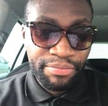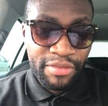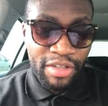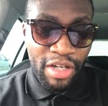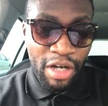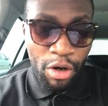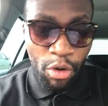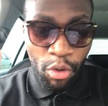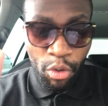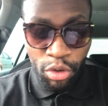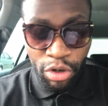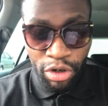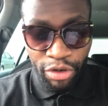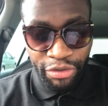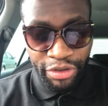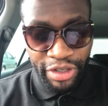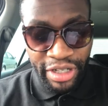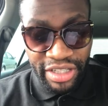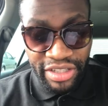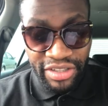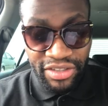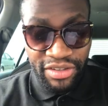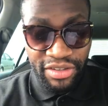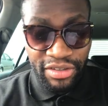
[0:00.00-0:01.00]
are all over
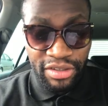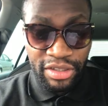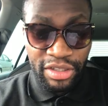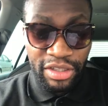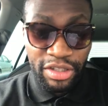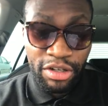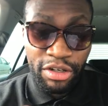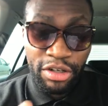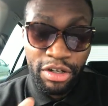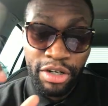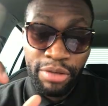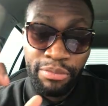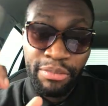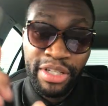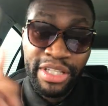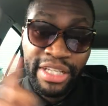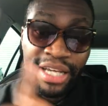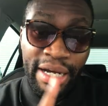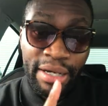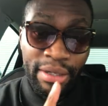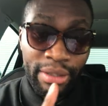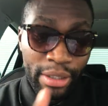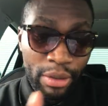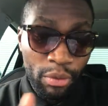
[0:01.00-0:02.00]
this. The media
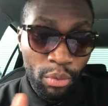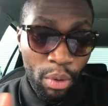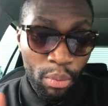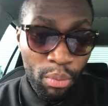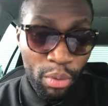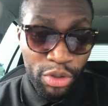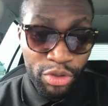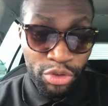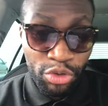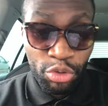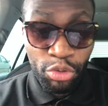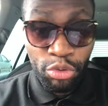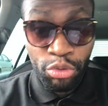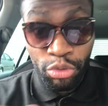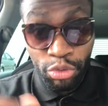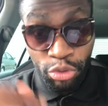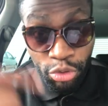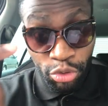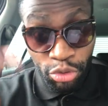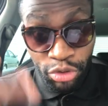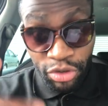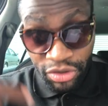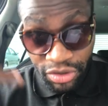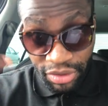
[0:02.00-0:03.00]
outlet 112,
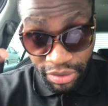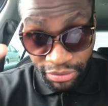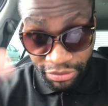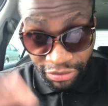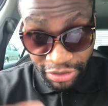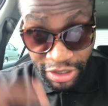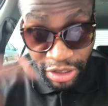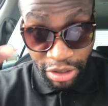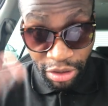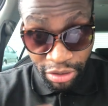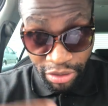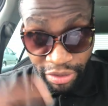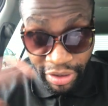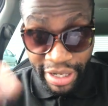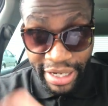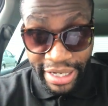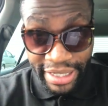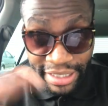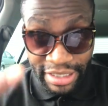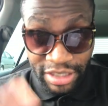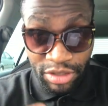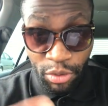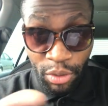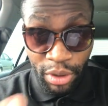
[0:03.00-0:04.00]
whose video
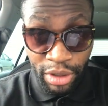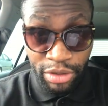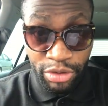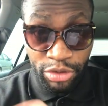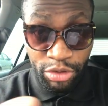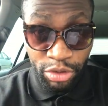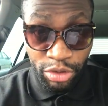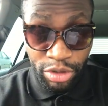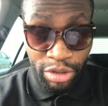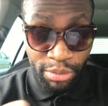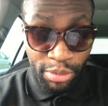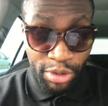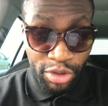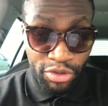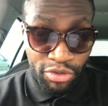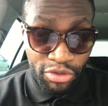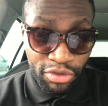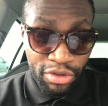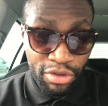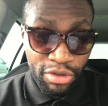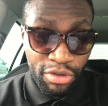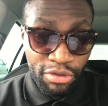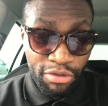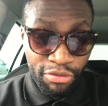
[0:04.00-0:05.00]
is the one doing the most
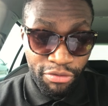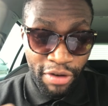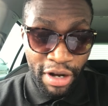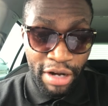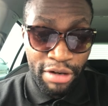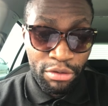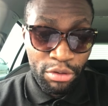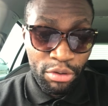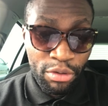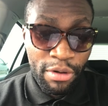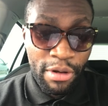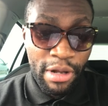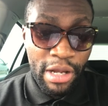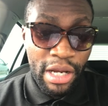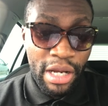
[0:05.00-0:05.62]
viral,